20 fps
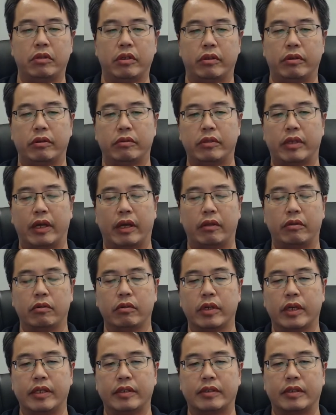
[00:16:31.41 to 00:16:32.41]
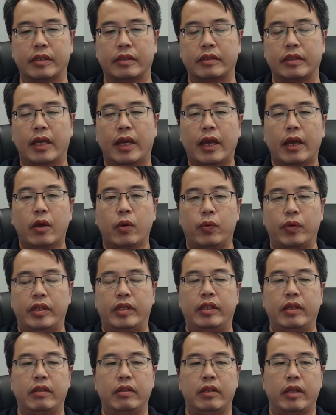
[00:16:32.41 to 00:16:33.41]
there are no cases
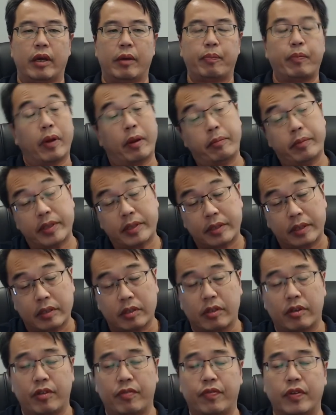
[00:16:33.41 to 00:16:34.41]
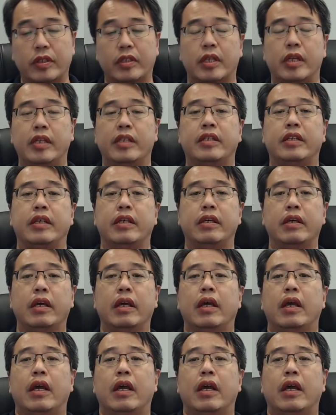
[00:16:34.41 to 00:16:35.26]
within their premises or the facility,